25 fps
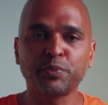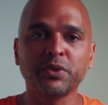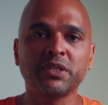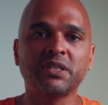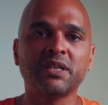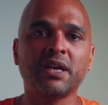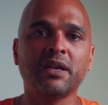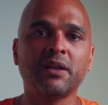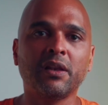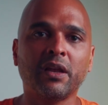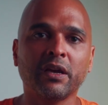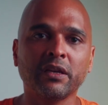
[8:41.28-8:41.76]

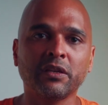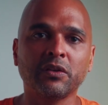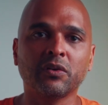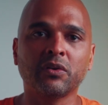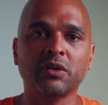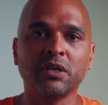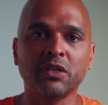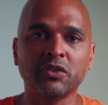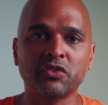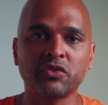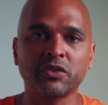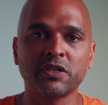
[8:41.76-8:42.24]
pretend like you're
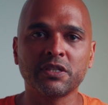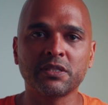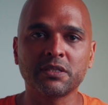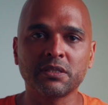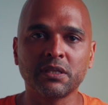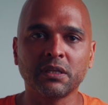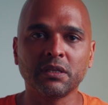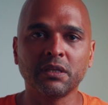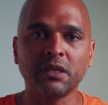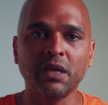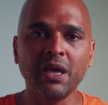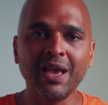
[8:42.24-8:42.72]

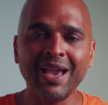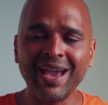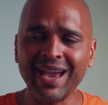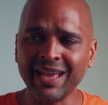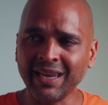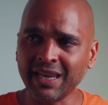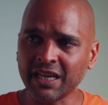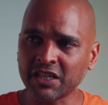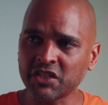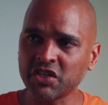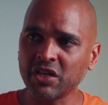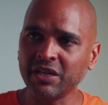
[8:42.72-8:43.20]
interested
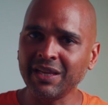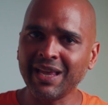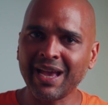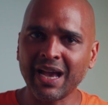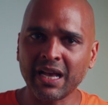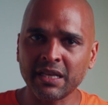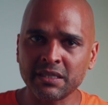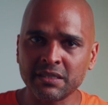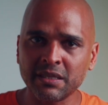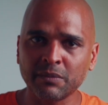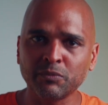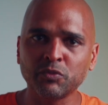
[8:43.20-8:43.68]
and actually
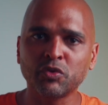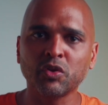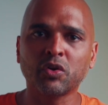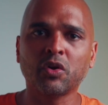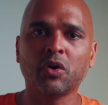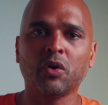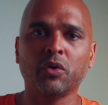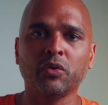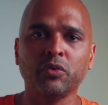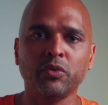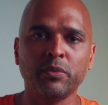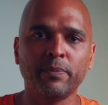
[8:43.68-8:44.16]
ask them to
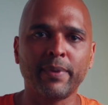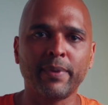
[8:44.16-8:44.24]
call you